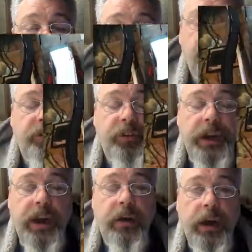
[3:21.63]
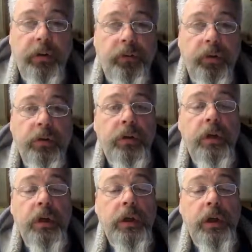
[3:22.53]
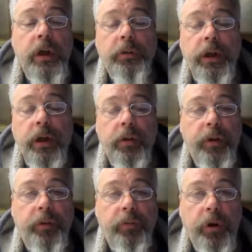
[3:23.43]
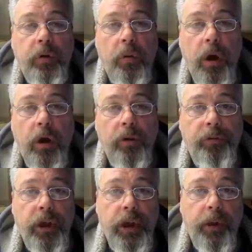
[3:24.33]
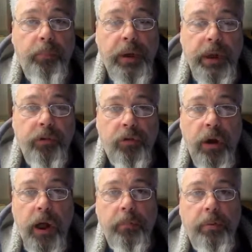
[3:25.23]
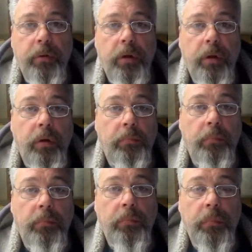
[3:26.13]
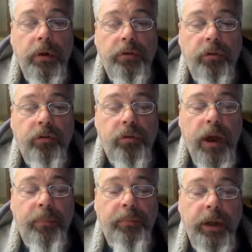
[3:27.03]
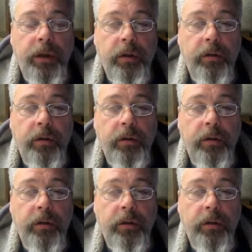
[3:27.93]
This is an air handler, and the air handler requires a P-trap. It's a trap that